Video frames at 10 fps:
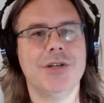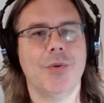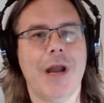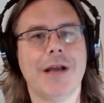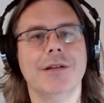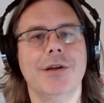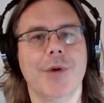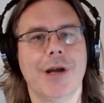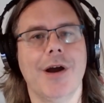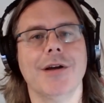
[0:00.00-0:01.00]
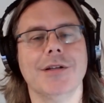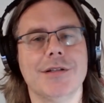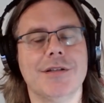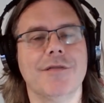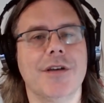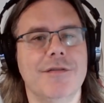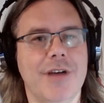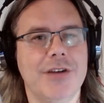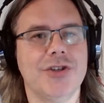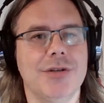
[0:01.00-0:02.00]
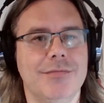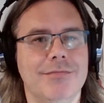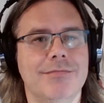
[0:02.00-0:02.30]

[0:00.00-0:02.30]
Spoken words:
directly regardless of convention.